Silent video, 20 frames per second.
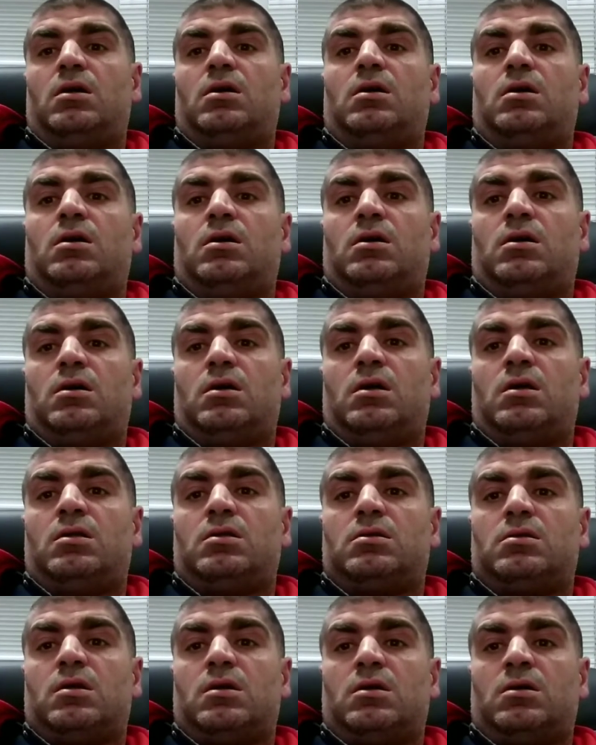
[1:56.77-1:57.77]

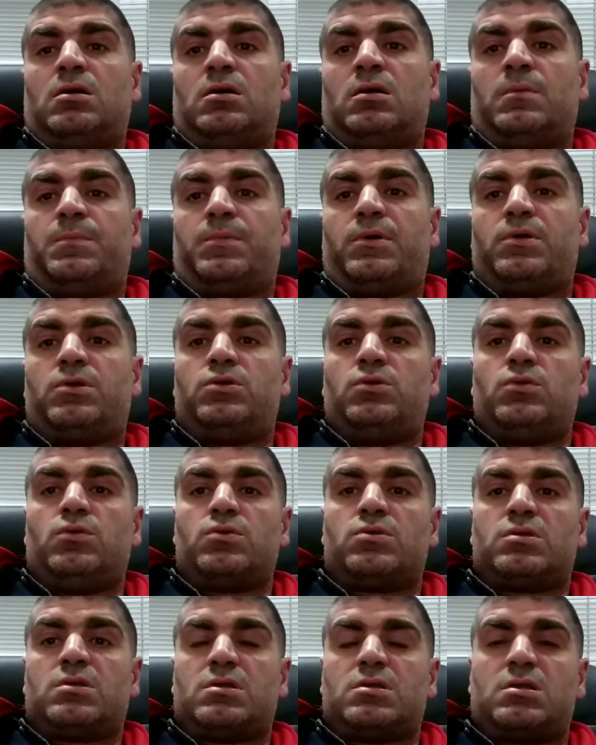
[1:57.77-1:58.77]
it
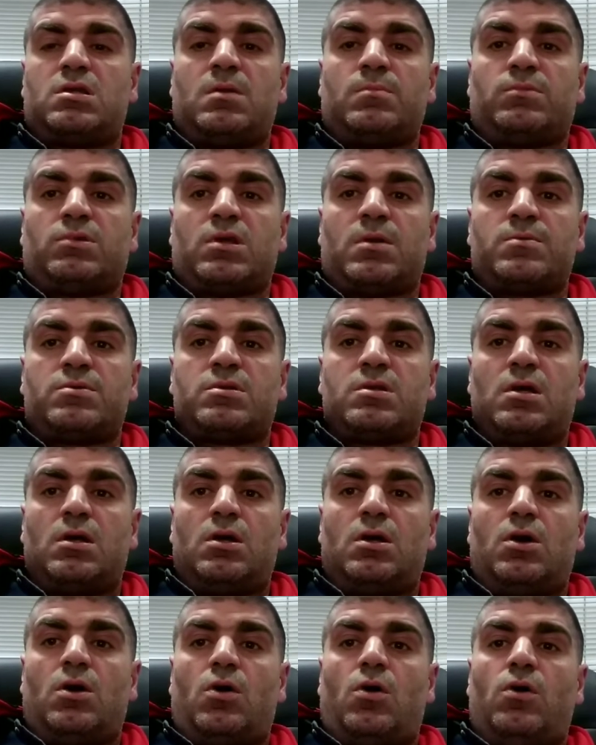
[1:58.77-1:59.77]
produce the symptoms
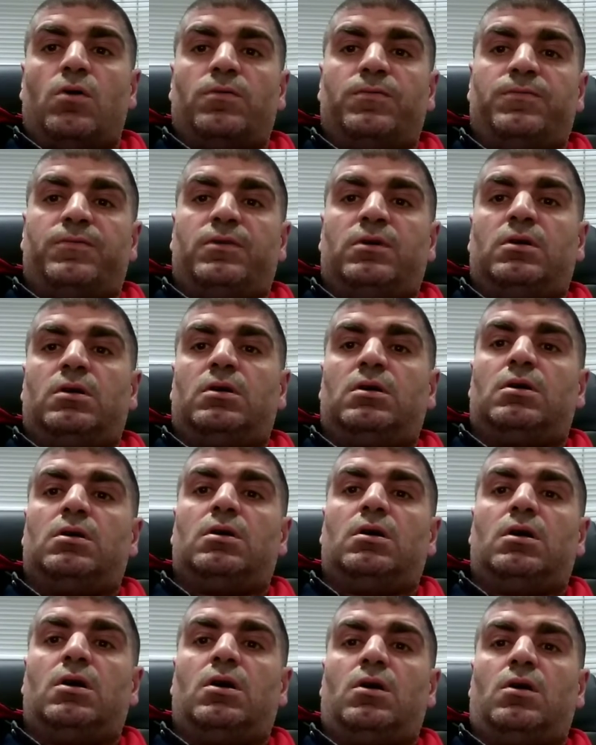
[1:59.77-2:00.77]
of a
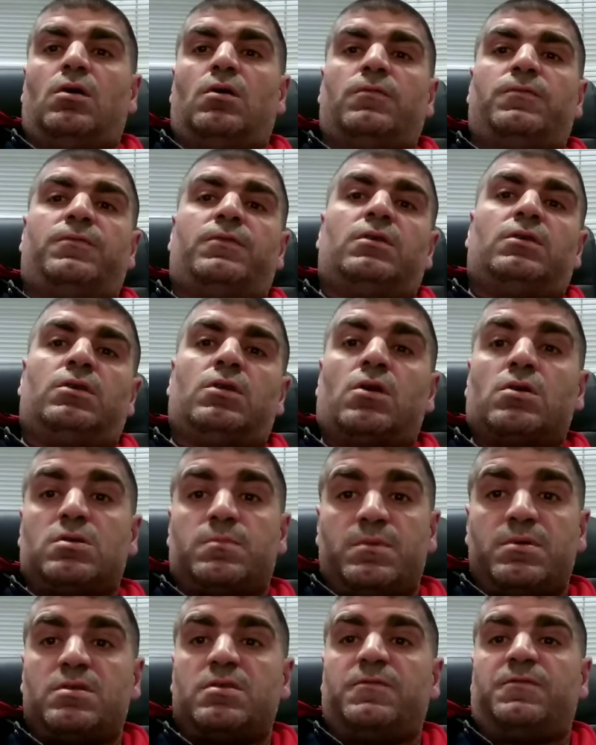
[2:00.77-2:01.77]

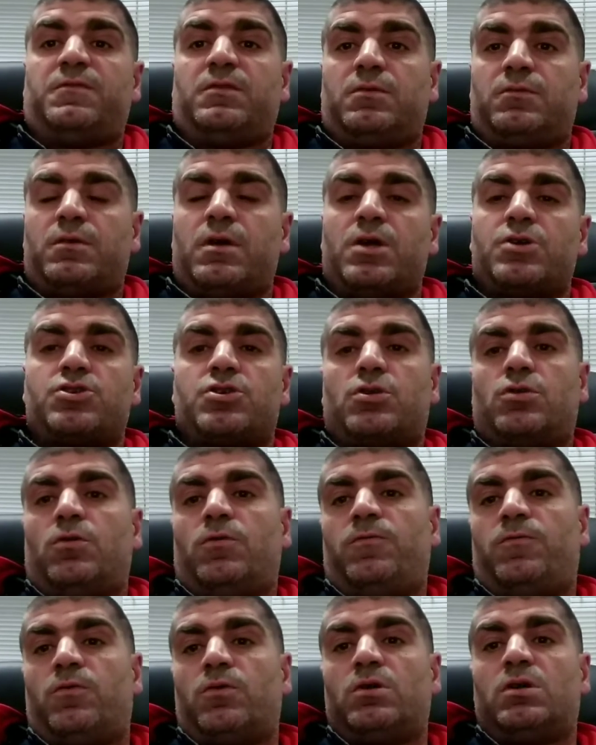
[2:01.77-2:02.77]
non-specific reaction
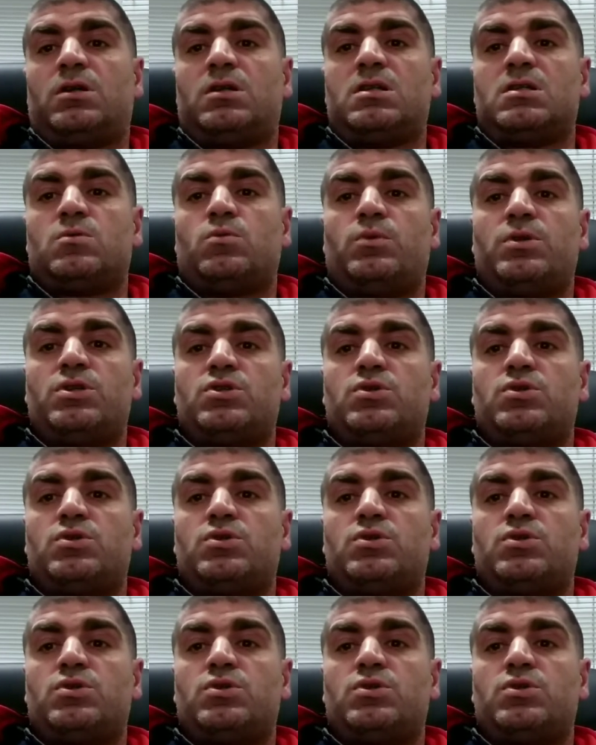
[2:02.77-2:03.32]
of organism,